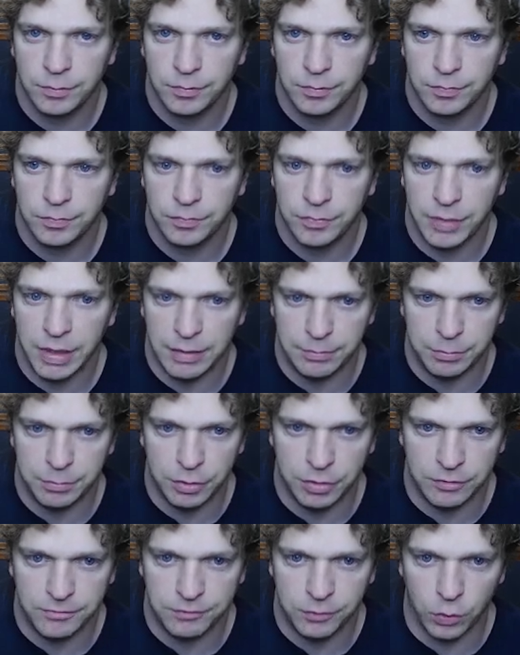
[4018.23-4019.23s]
And
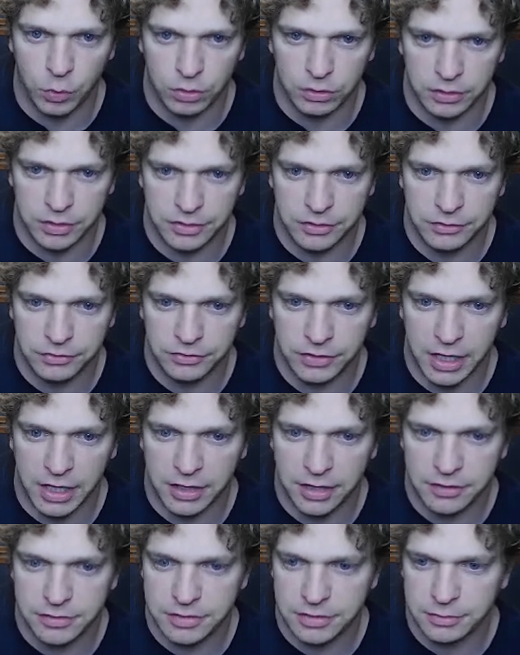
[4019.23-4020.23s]
put 4 lethal
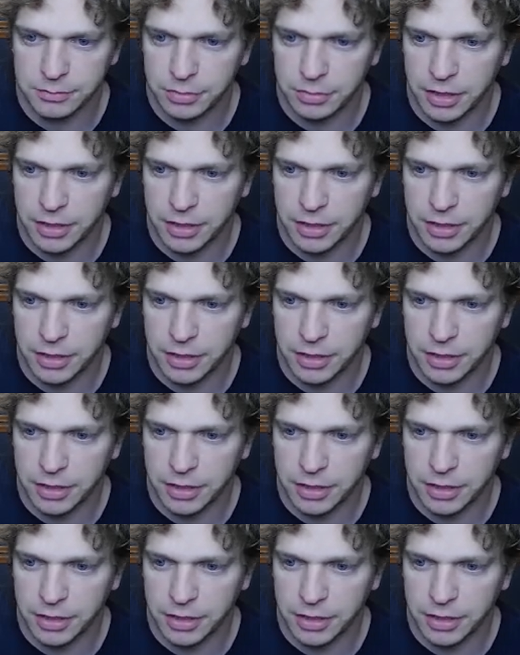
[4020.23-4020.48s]
flyers in play.